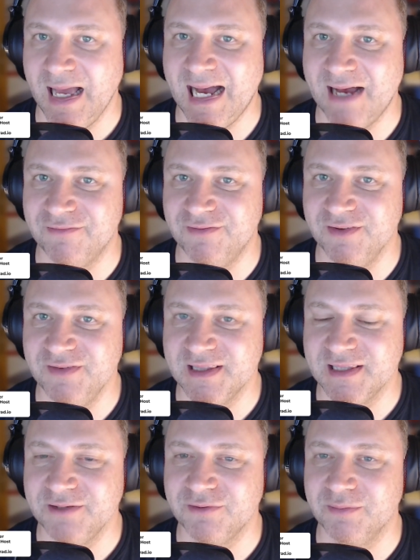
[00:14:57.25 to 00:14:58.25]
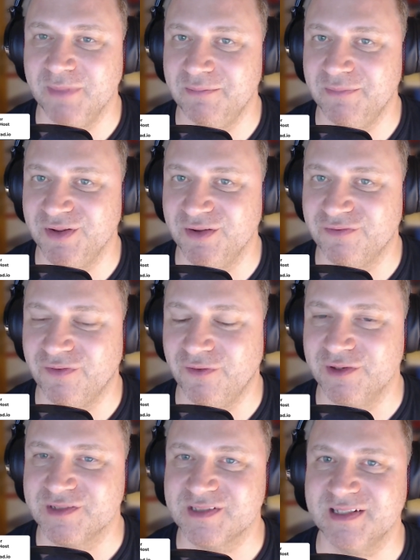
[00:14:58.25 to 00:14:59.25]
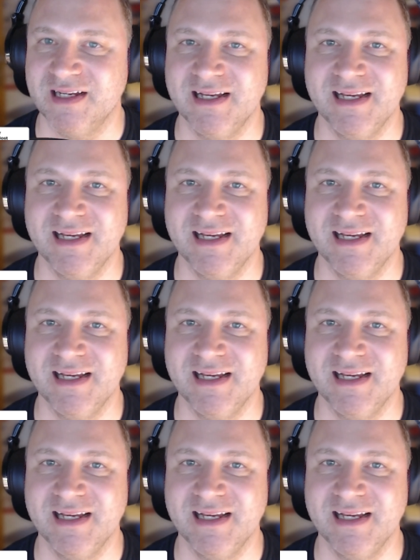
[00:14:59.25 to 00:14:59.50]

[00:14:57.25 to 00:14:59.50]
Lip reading: I vividly remember the first